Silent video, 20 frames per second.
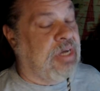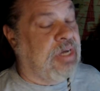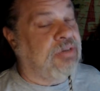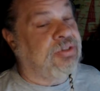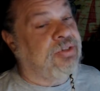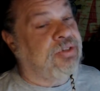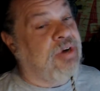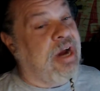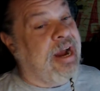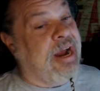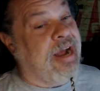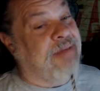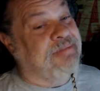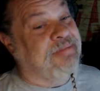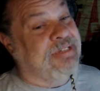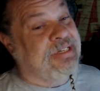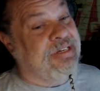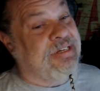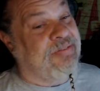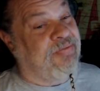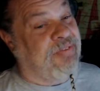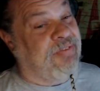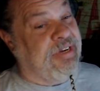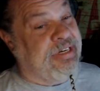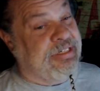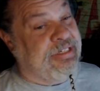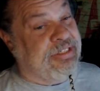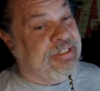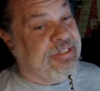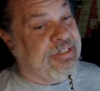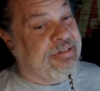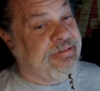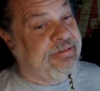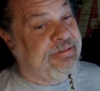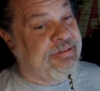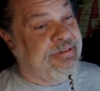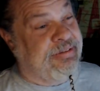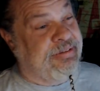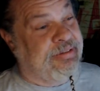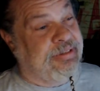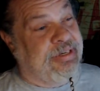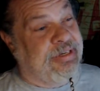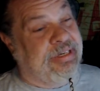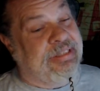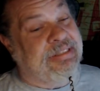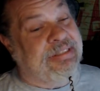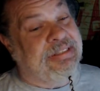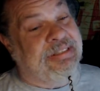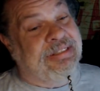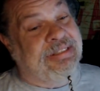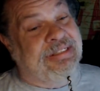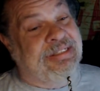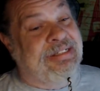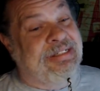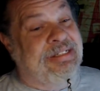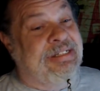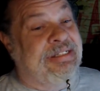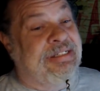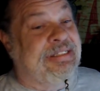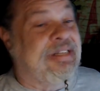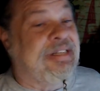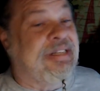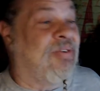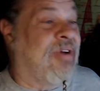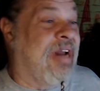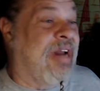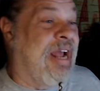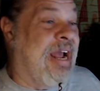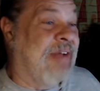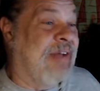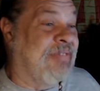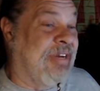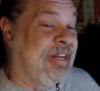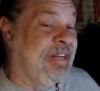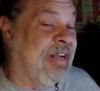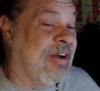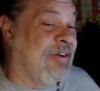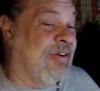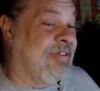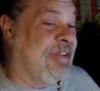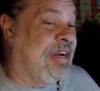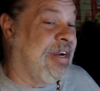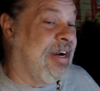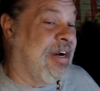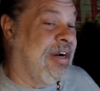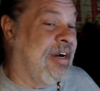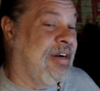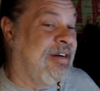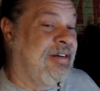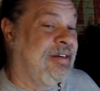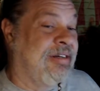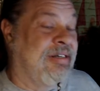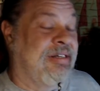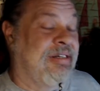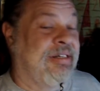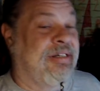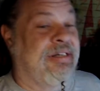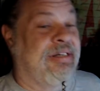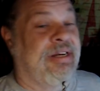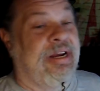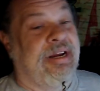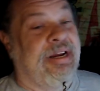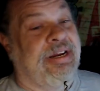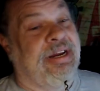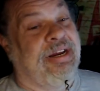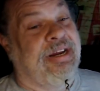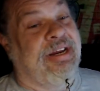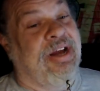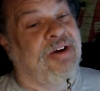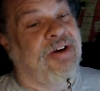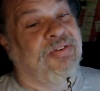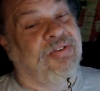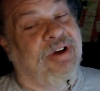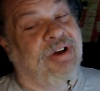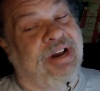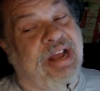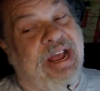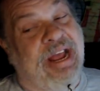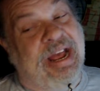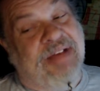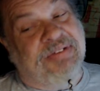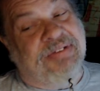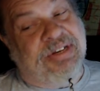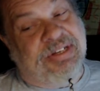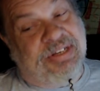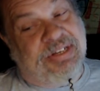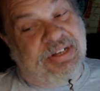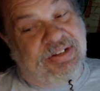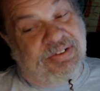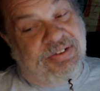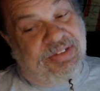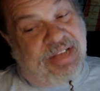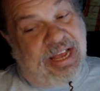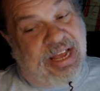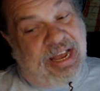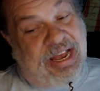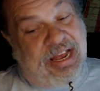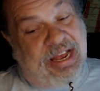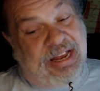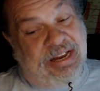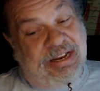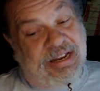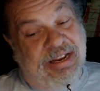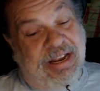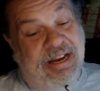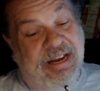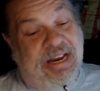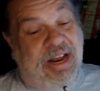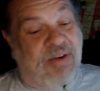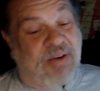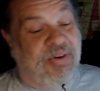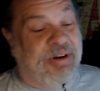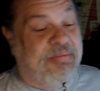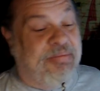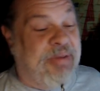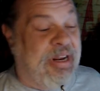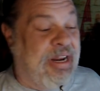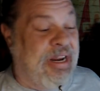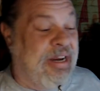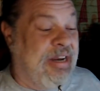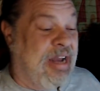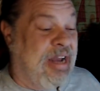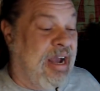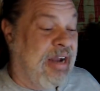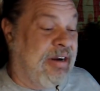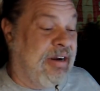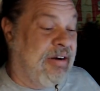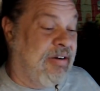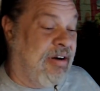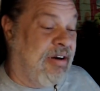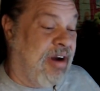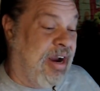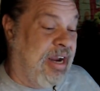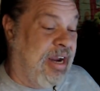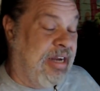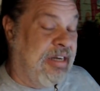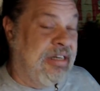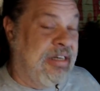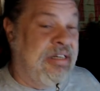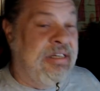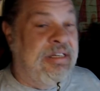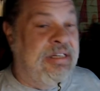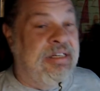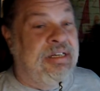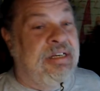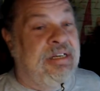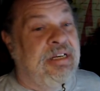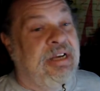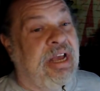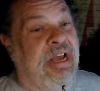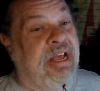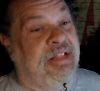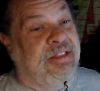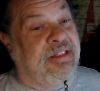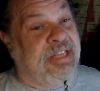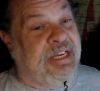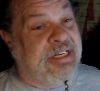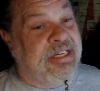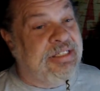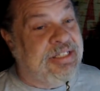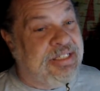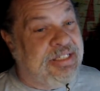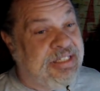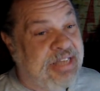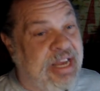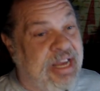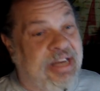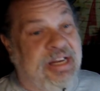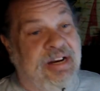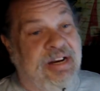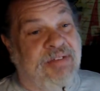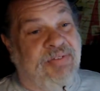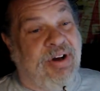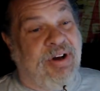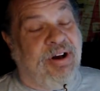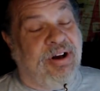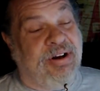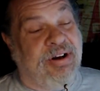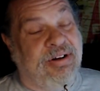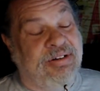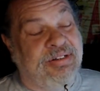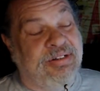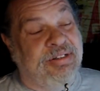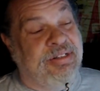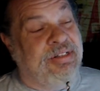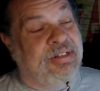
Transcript: traps could feed you. And don't want to have to go there. And you don't want to have to do that. And that would be not great. And then second of all,